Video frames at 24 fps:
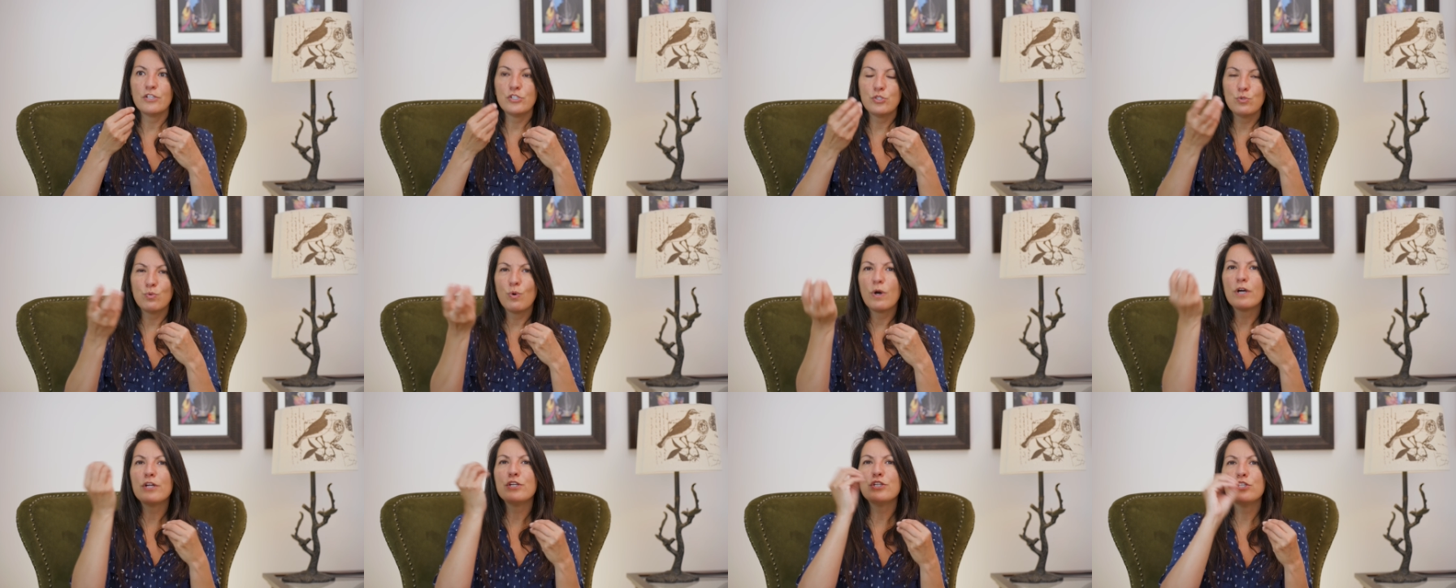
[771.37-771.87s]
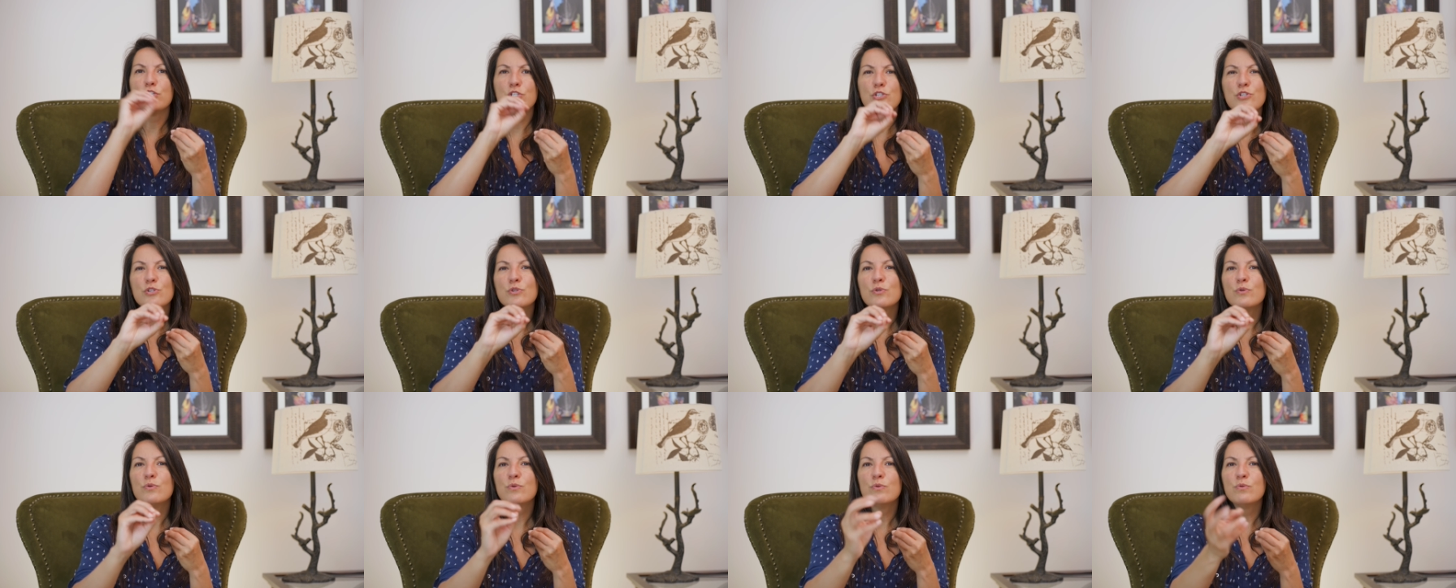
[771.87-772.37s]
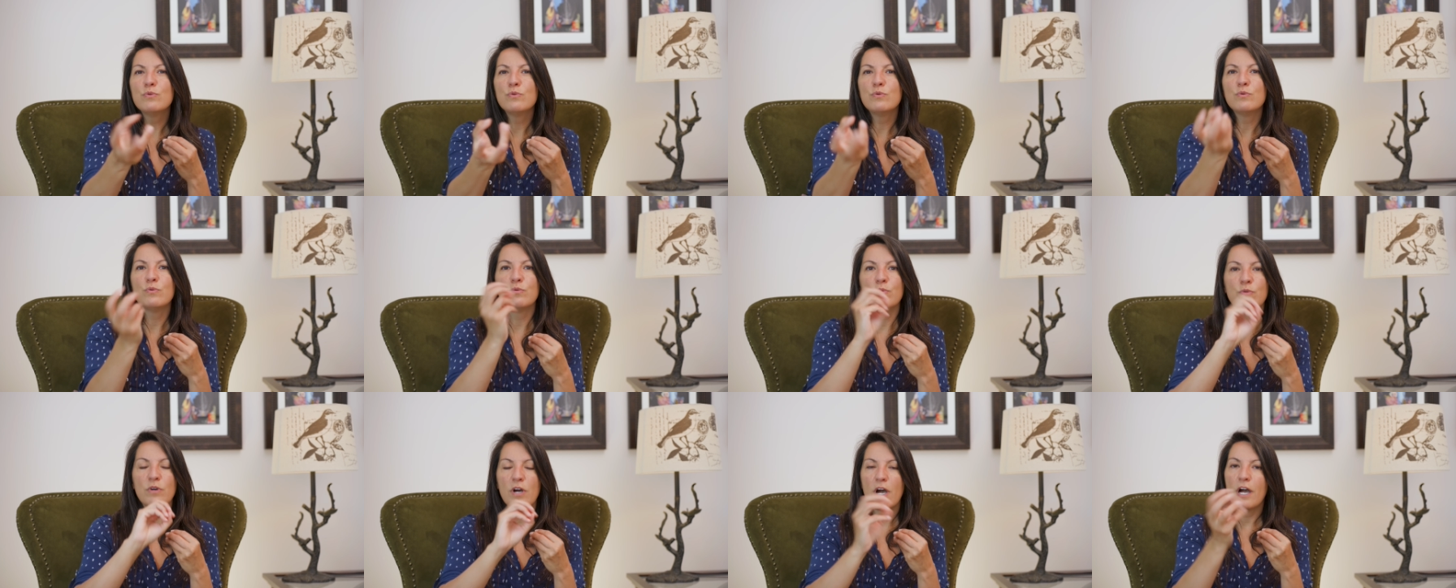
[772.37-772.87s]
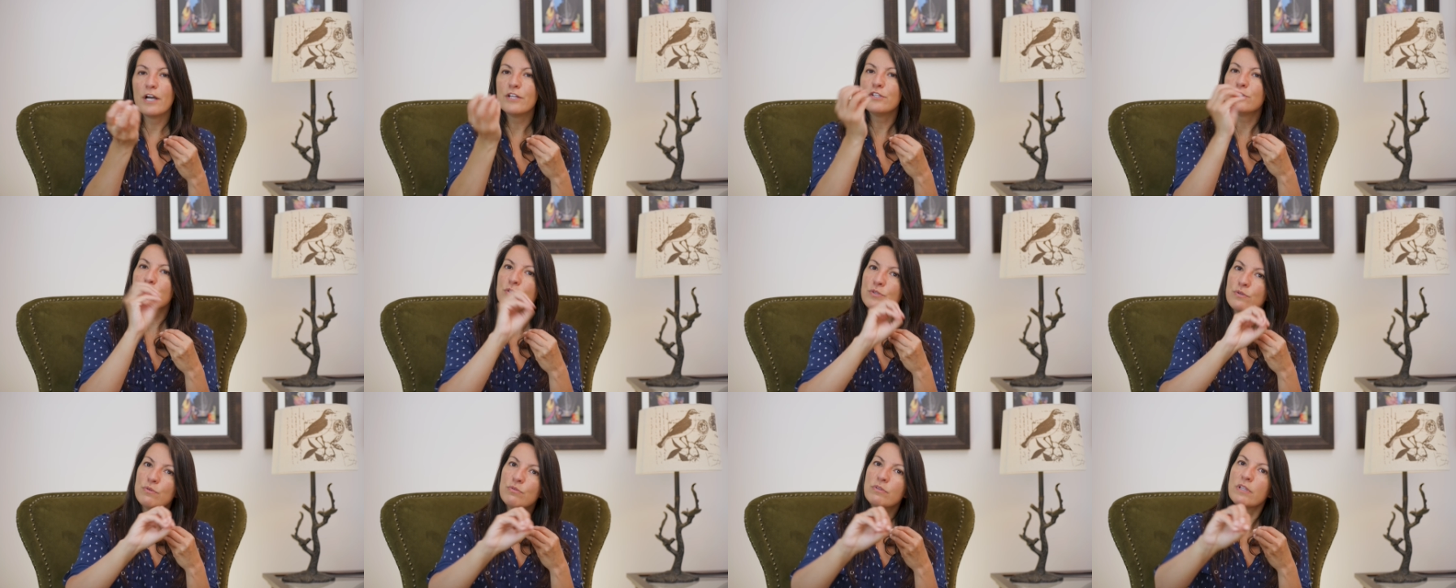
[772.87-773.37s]
to undo
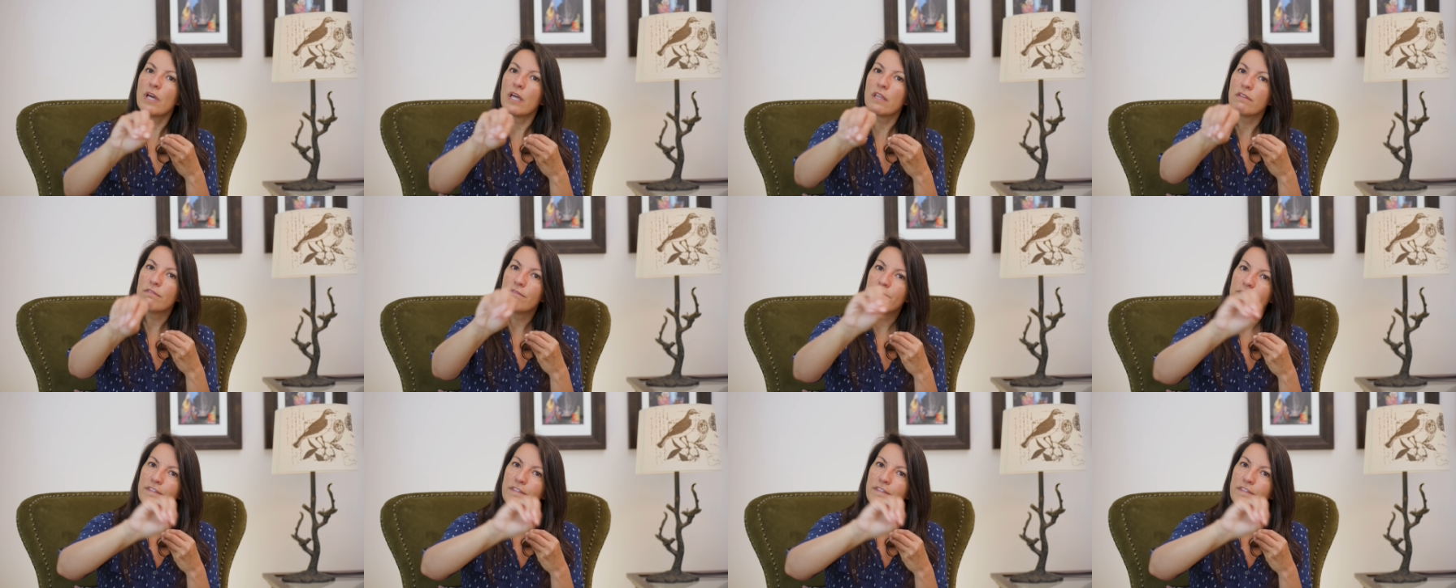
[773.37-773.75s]
that